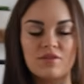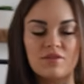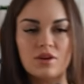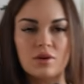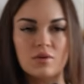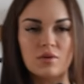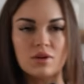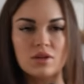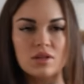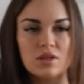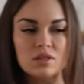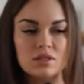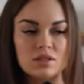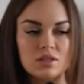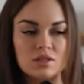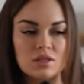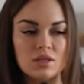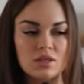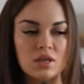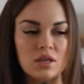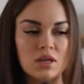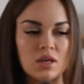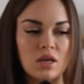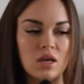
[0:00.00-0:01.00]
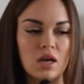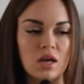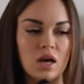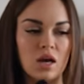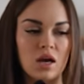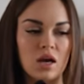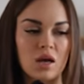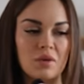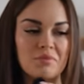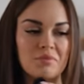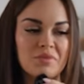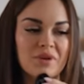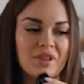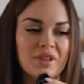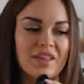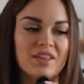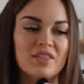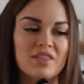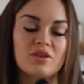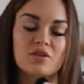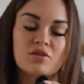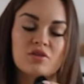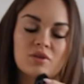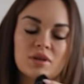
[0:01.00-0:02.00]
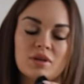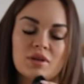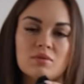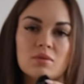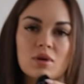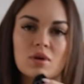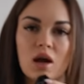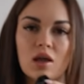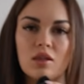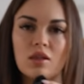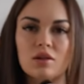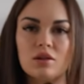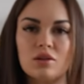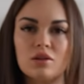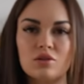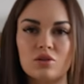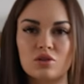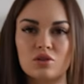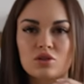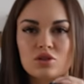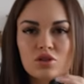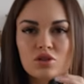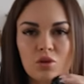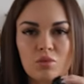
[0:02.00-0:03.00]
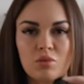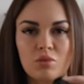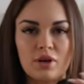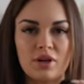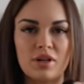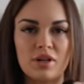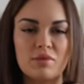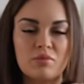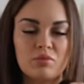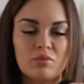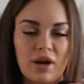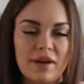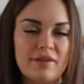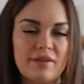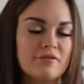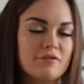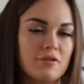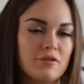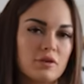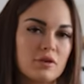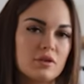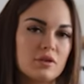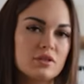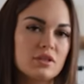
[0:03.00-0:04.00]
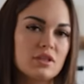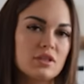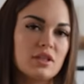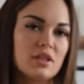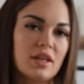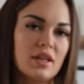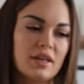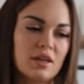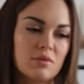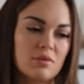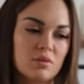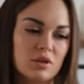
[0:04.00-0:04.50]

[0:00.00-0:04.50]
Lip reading: noticed. But like the cream color looks so pretty and bright in photos, and then like in